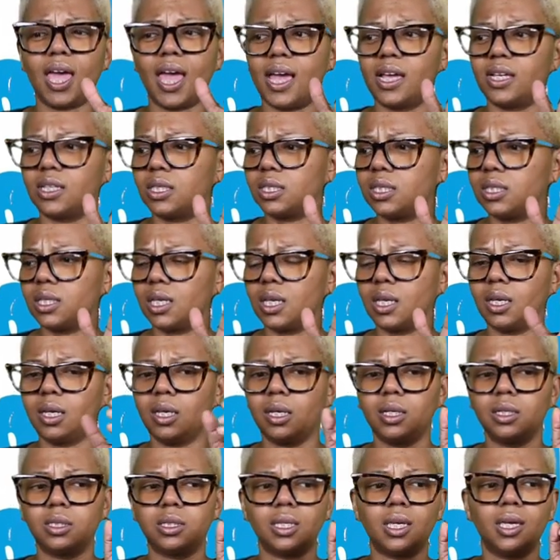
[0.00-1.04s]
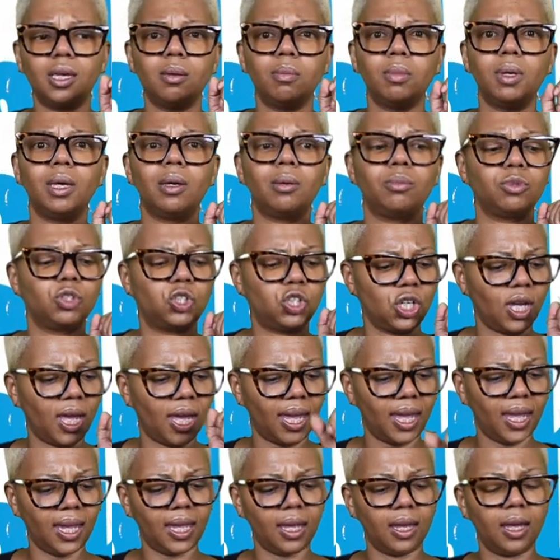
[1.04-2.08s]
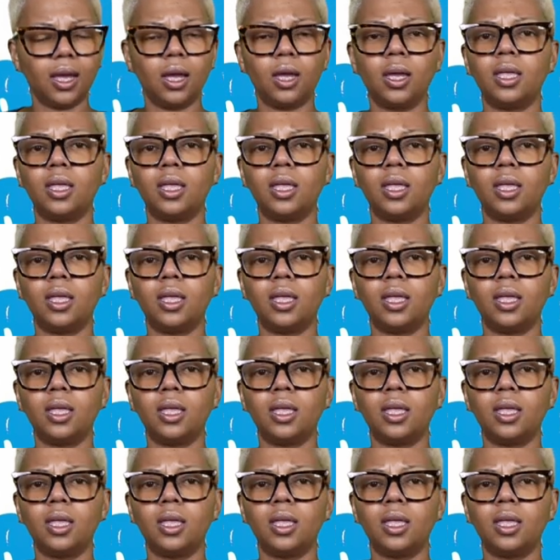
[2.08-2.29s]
Essence, MMJ,